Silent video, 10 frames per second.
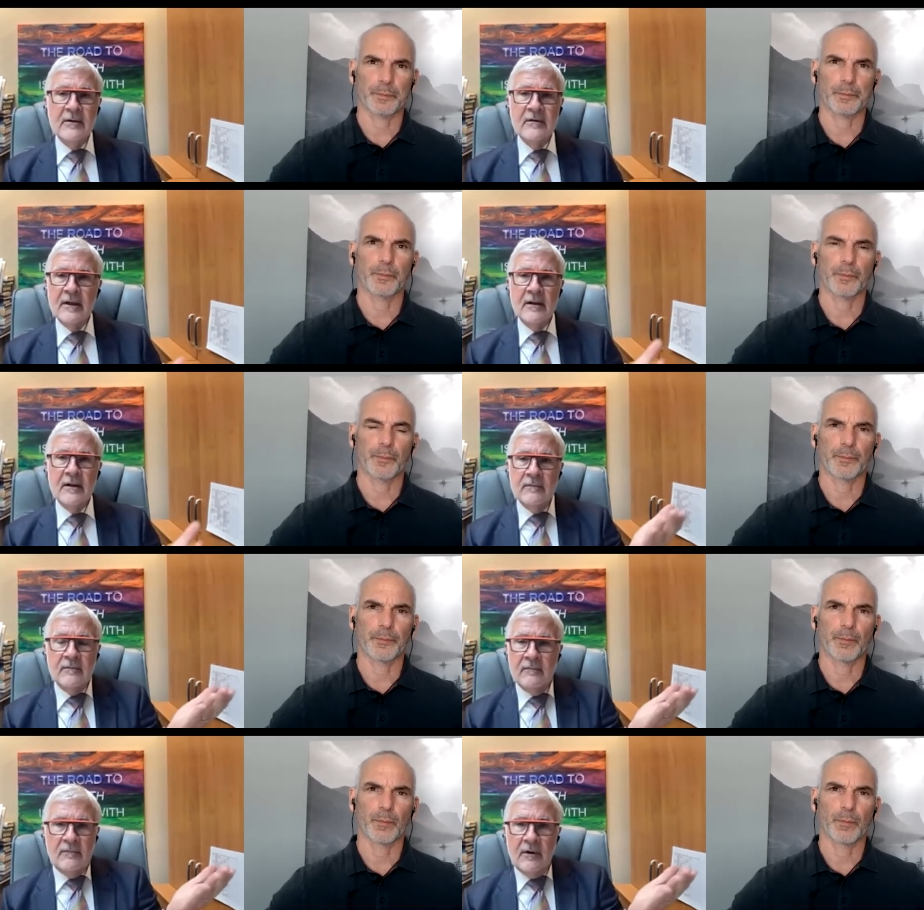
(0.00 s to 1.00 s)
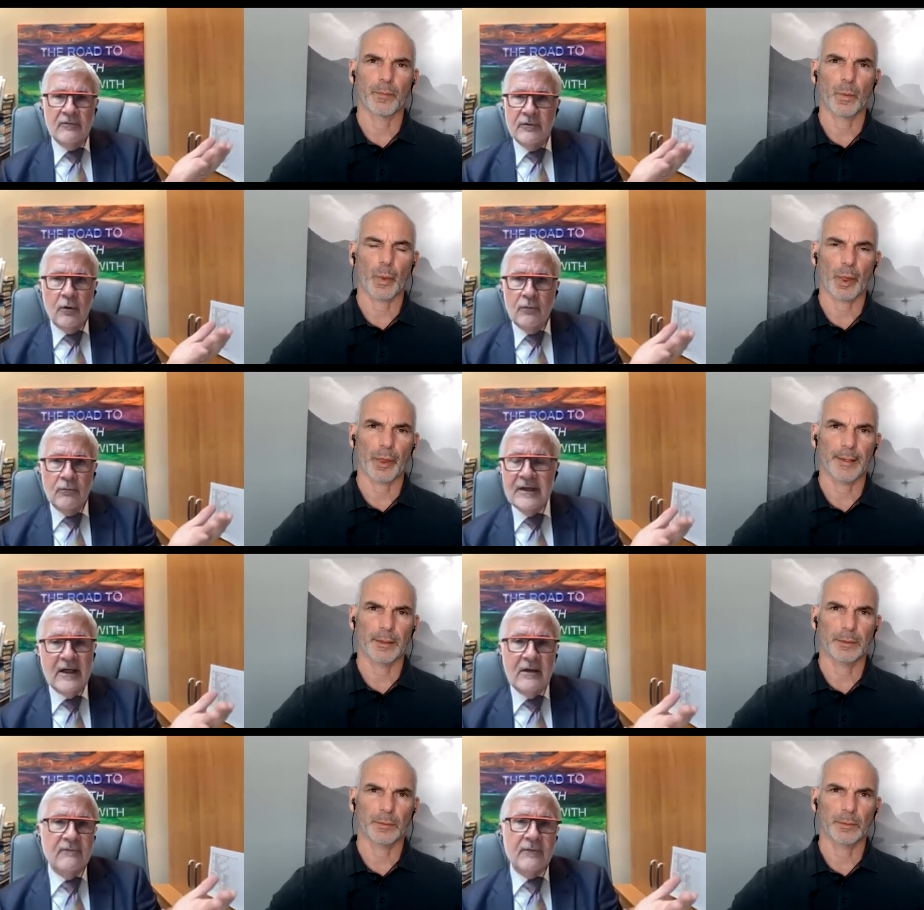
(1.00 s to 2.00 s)
Speaker 1: then there's no
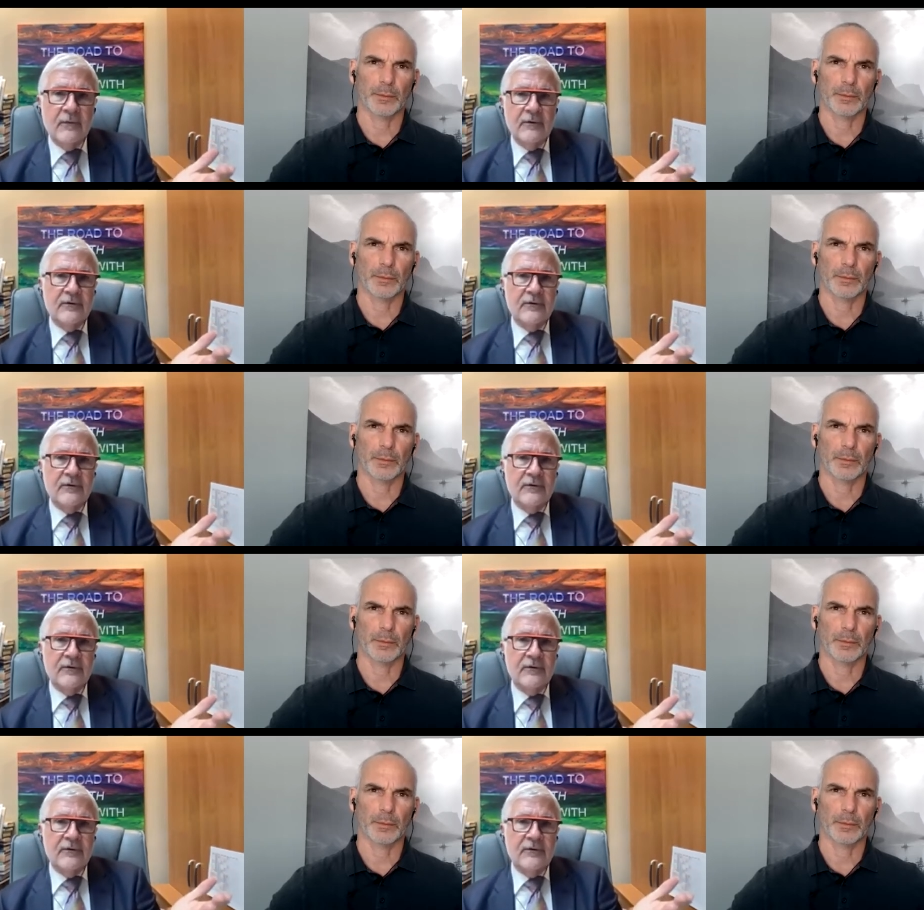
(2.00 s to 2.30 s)
need for those